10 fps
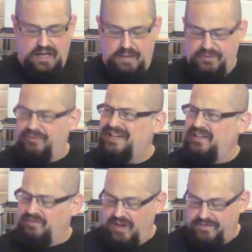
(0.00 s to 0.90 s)
I'm afraid
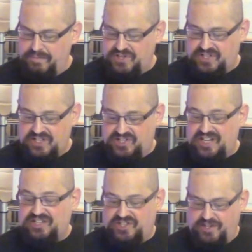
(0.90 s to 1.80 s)
I rather must
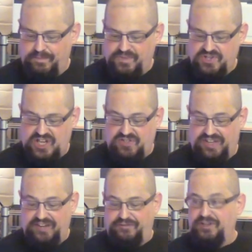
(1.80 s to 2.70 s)
insist, says
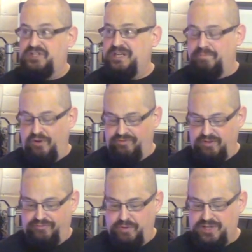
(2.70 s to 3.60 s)
the Infinity
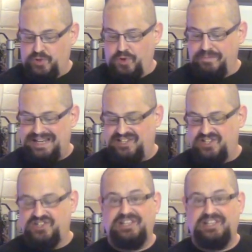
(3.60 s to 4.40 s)
Botherer through his augmented